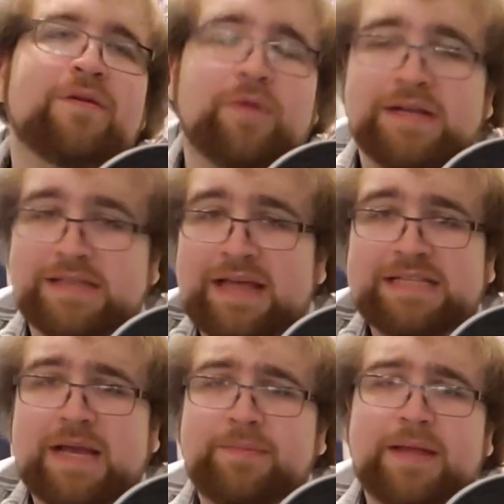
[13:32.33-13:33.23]
whereas the
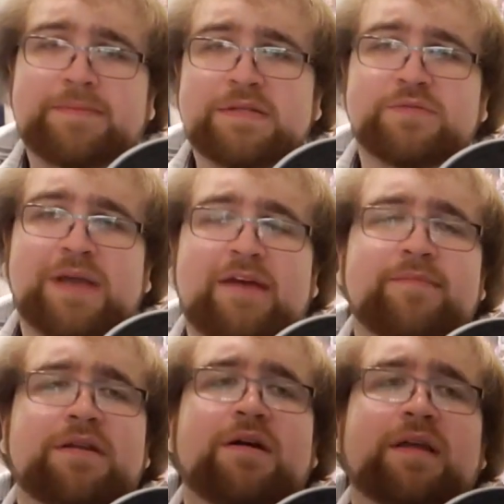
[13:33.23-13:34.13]
last couple episodes, we
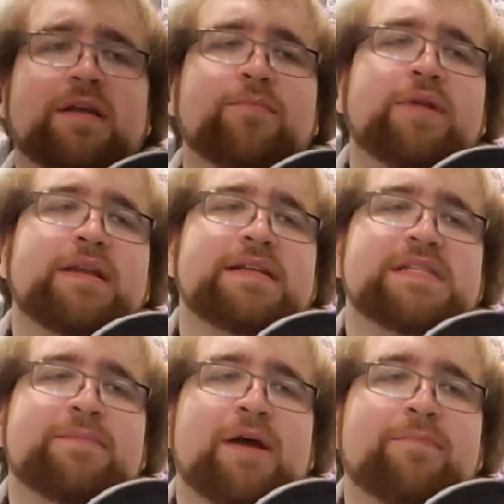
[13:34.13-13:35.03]
have been talking a pretty
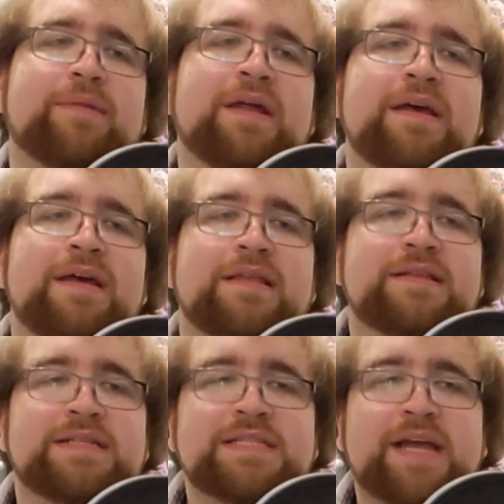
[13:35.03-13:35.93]
decent amount, but
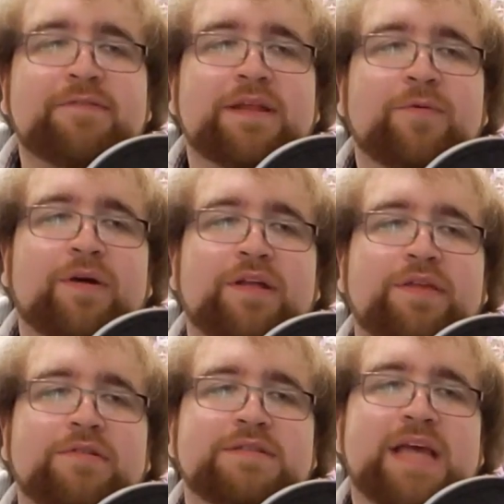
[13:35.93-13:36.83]
this is definitely one
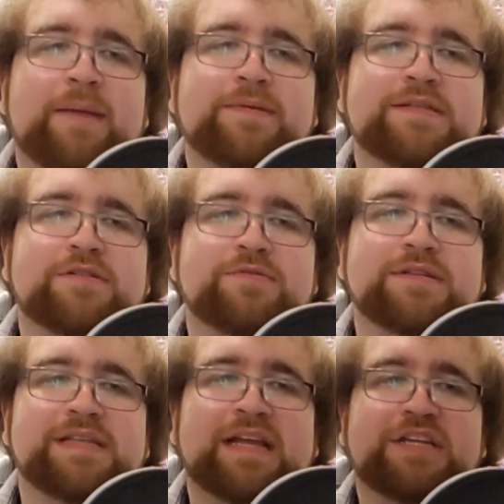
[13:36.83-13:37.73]
of those episodes
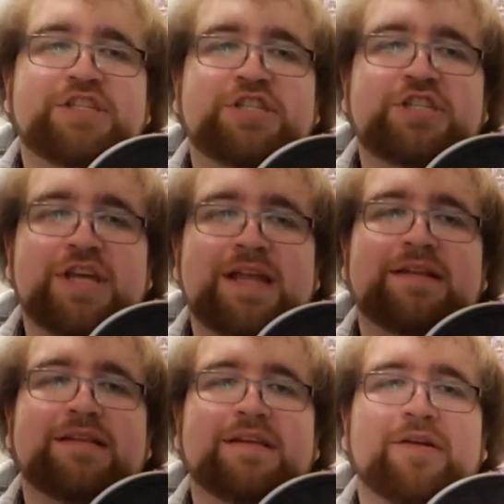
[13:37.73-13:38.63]
where it's like,
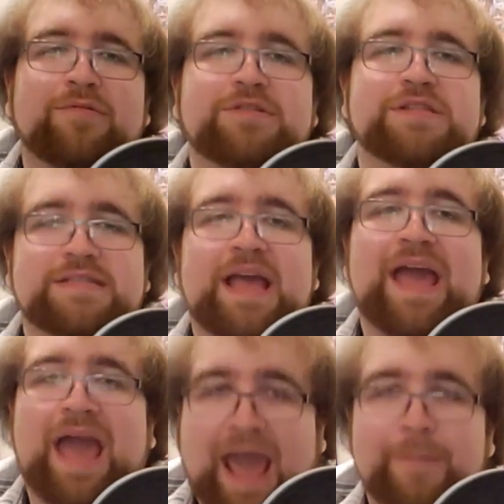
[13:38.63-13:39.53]
shit, you know, just
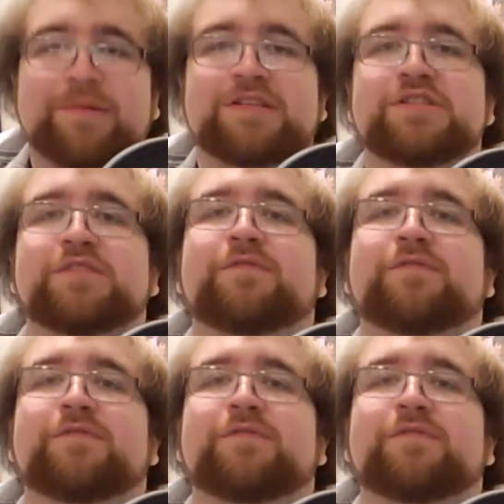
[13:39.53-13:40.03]
happens.